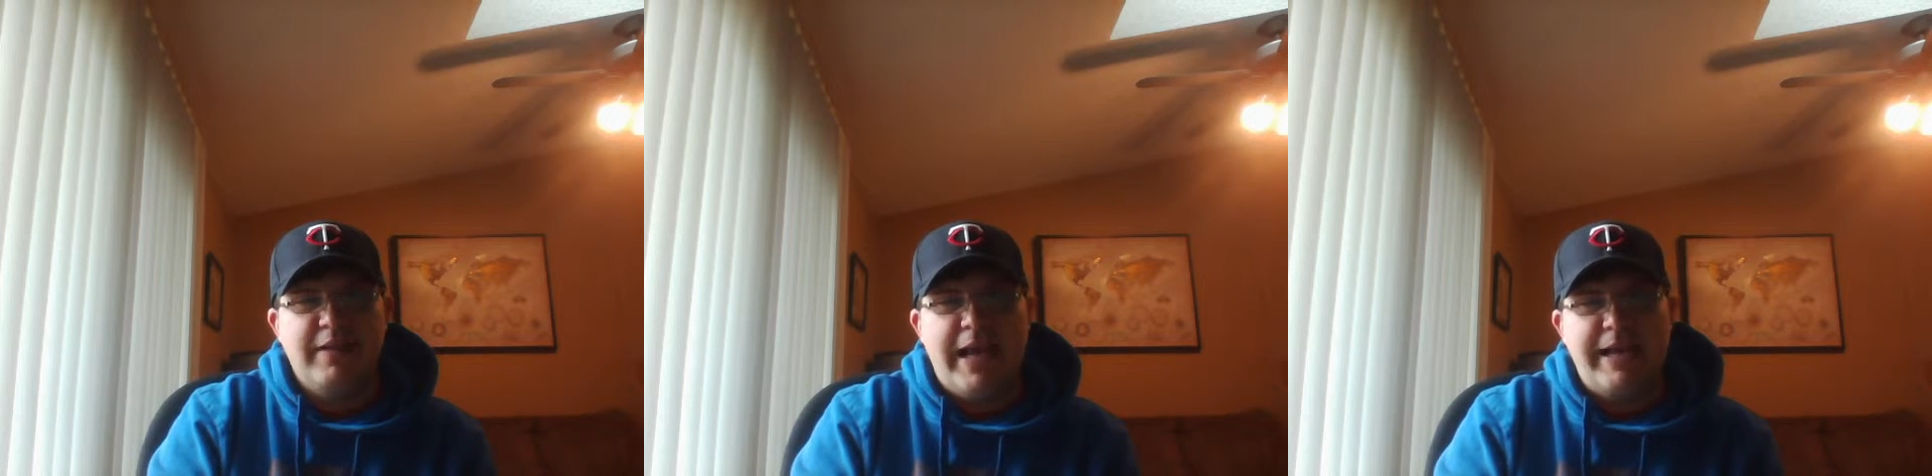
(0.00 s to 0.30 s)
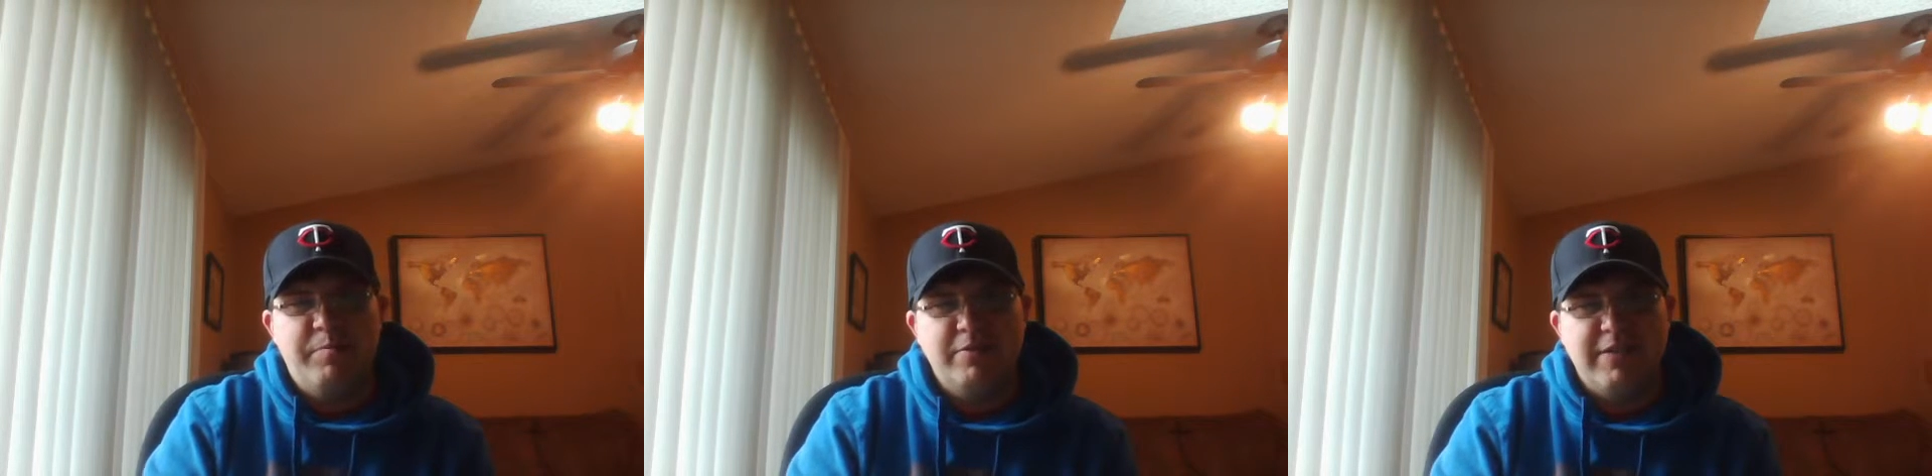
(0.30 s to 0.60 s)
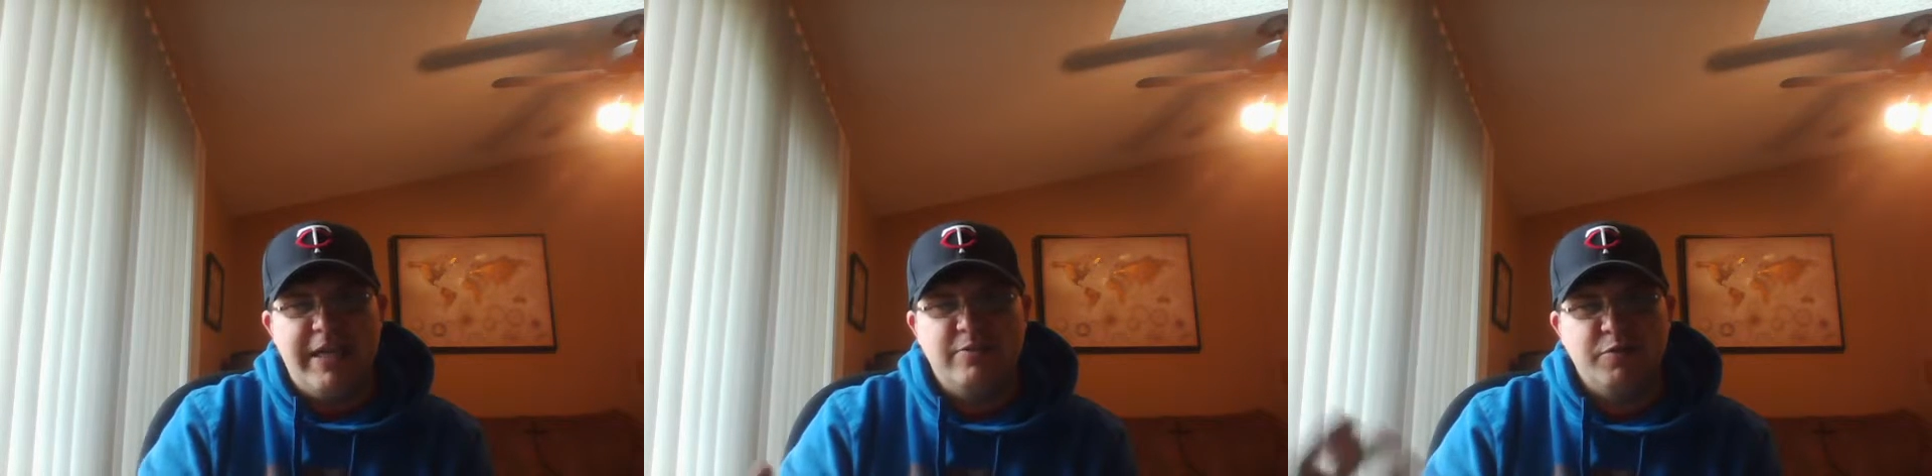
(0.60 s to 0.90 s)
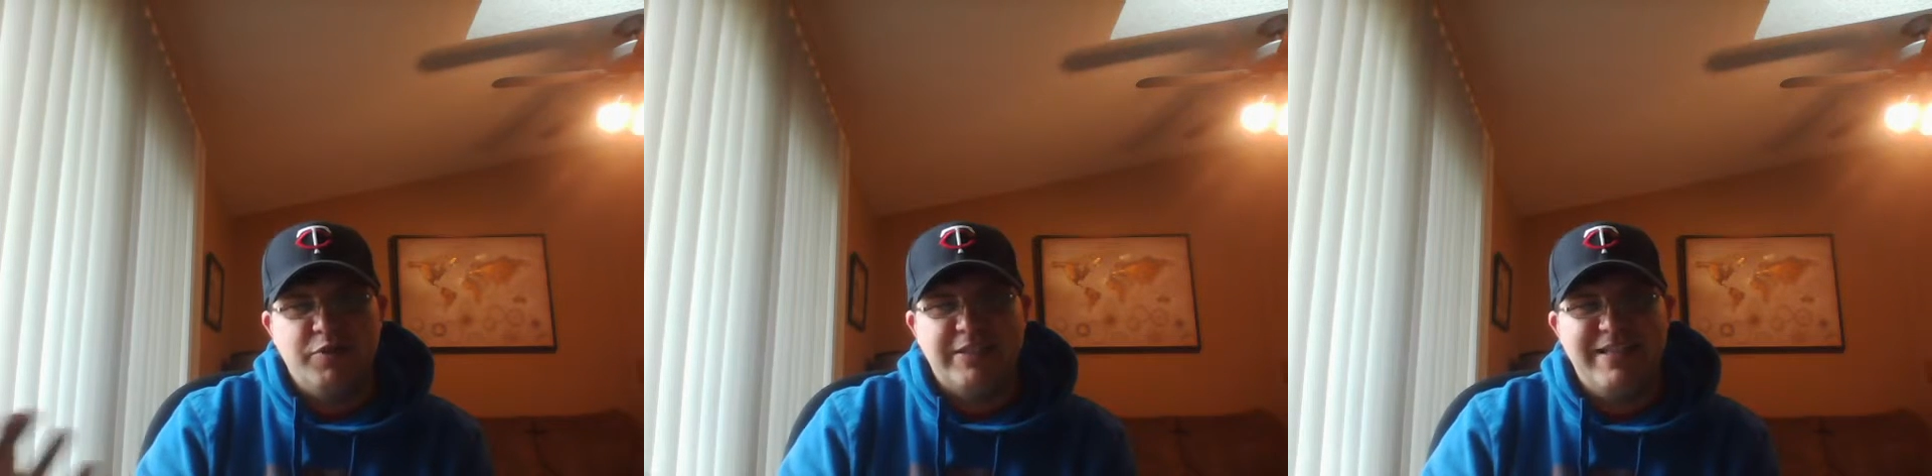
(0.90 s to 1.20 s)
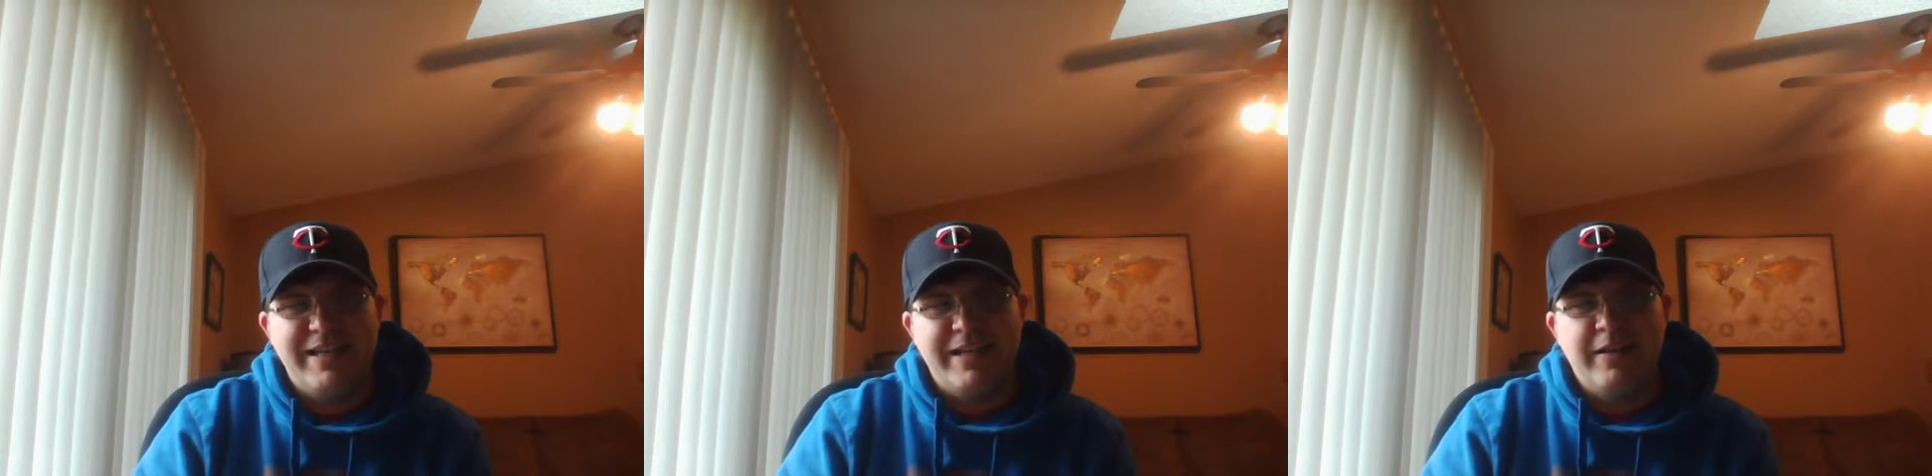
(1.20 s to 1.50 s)
8 plus 8, so
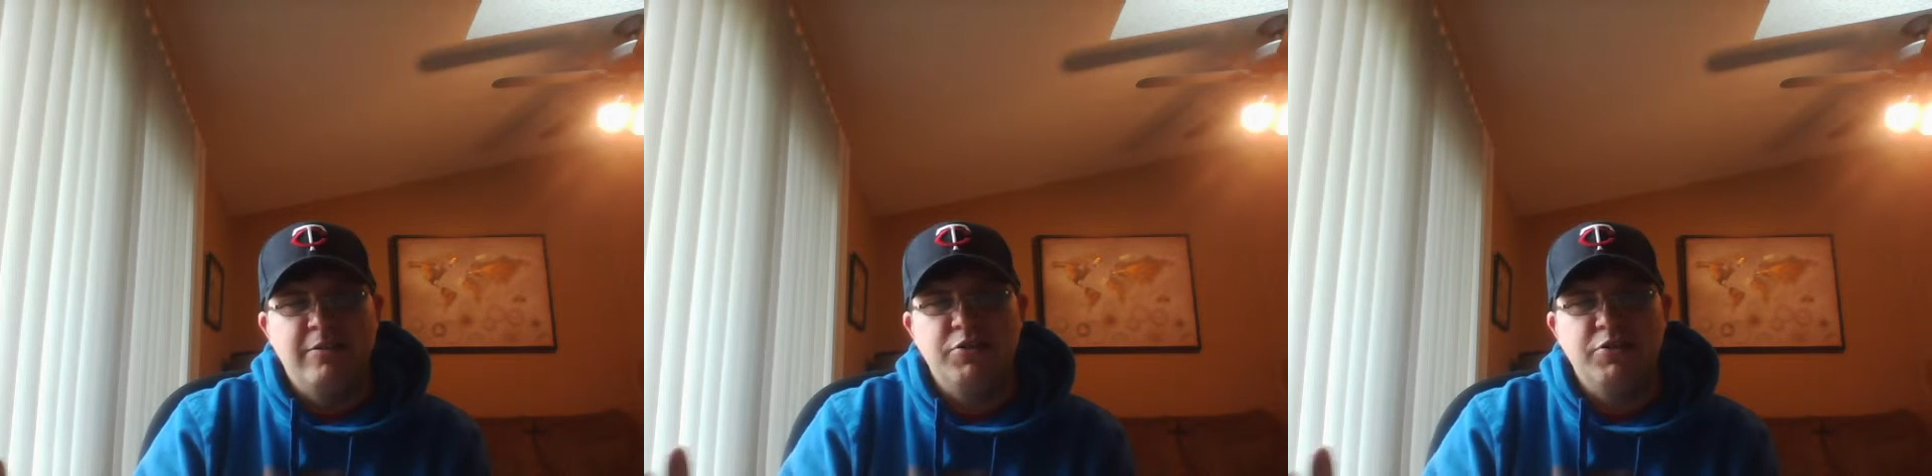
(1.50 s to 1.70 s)
16.